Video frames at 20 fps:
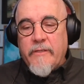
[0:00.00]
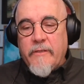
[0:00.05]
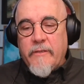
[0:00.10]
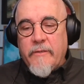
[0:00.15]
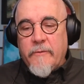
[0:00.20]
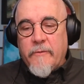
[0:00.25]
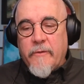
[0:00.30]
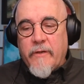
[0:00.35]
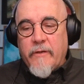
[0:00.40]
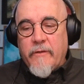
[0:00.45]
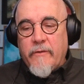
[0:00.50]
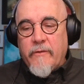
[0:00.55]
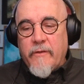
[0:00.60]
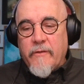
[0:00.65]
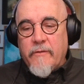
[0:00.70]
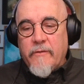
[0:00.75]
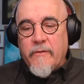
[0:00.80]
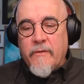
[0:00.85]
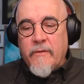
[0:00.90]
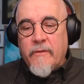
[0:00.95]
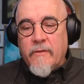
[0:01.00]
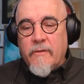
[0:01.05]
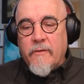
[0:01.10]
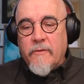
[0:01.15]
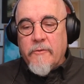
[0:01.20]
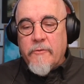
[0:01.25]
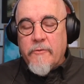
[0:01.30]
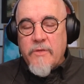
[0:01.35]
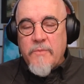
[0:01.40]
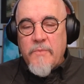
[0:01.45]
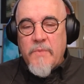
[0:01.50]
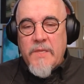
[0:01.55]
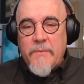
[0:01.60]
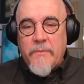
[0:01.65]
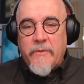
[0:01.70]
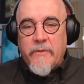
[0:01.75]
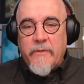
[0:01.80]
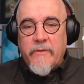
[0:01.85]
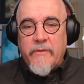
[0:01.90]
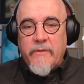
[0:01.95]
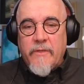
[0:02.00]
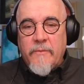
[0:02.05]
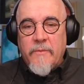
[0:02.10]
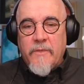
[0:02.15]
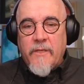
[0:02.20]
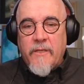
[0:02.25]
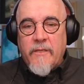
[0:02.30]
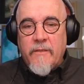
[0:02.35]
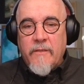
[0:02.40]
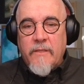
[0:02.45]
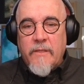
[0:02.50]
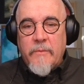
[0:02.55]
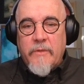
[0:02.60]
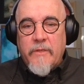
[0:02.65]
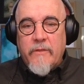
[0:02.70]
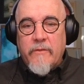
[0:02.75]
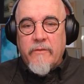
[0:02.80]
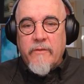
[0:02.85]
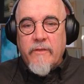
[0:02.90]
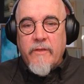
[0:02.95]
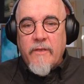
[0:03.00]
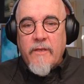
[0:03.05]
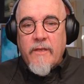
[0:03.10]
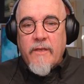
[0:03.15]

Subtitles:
an organization called Tree People. His name's Andy Lipkiss.